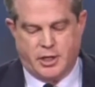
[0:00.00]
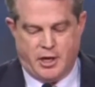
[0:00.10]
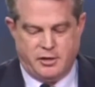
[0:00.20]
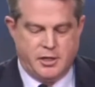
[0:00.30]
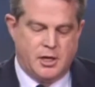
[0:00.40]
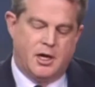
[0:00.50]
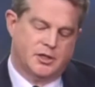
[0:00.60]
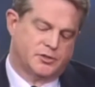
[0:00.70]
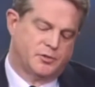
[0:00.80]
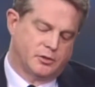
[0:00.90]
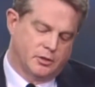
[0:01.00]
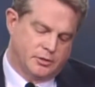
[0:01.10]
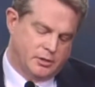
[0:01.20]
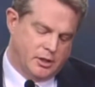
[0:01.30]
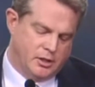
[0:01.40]
check out of that
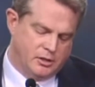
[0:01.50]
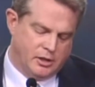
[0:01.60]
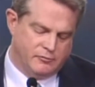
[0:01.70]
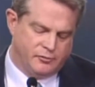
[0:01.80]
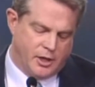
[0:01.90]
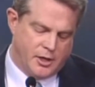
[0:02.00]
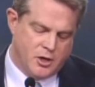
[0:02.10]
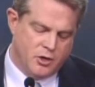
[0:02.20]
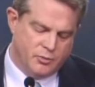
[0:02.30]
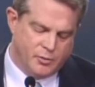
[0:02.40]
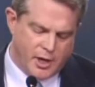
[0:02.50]
hospital and fly home.